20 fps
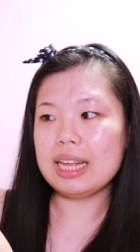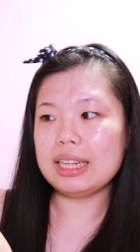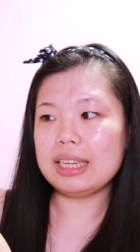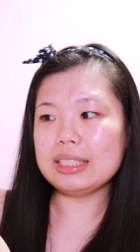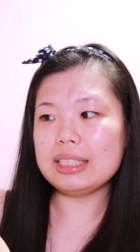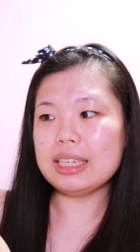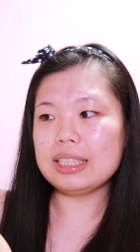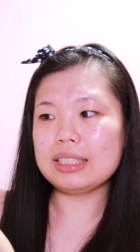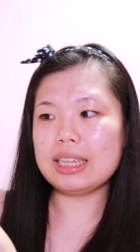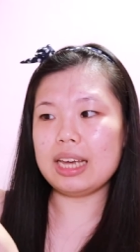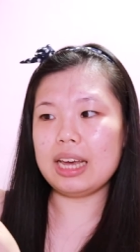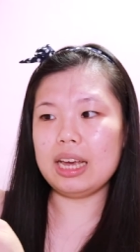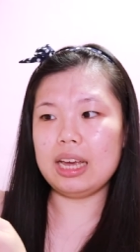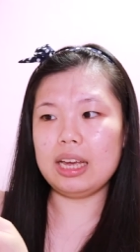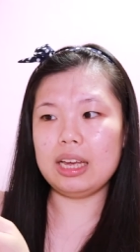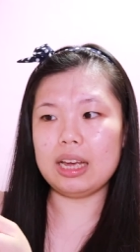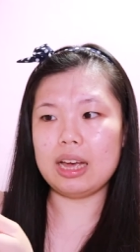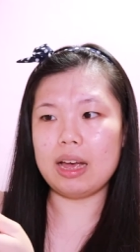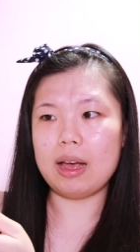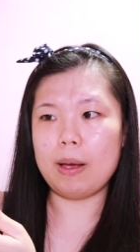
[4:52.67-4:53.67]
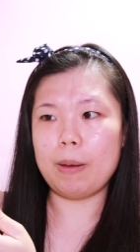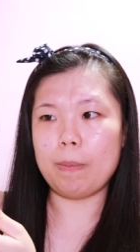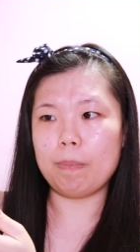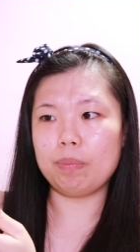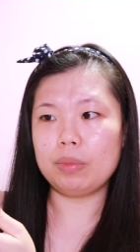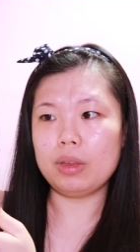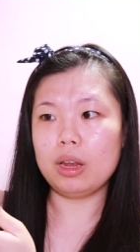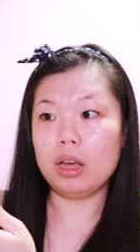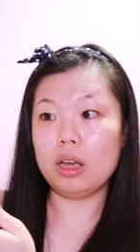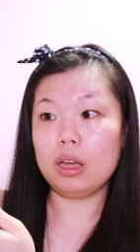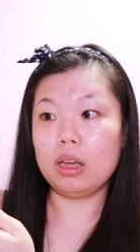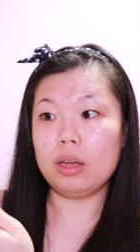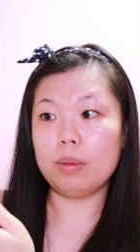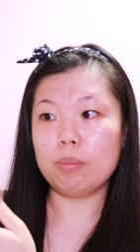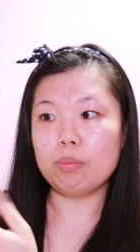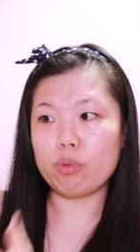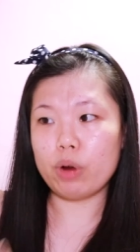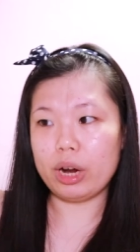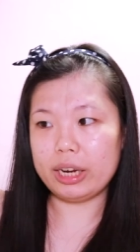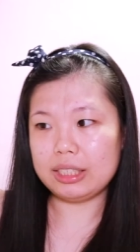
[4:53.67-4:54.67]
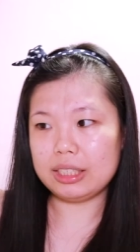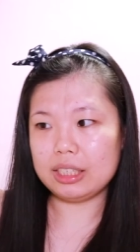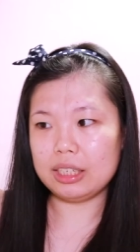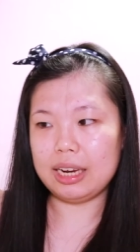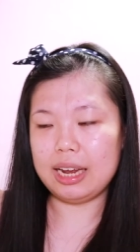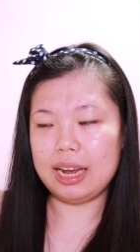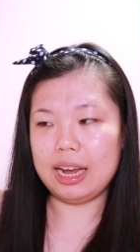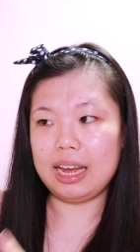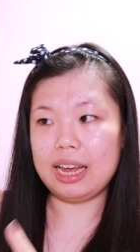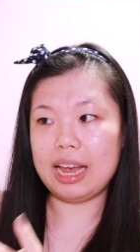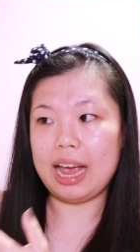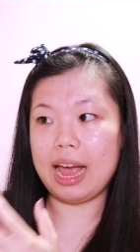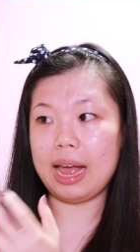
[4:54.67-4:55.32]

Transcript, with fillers: This is a brightening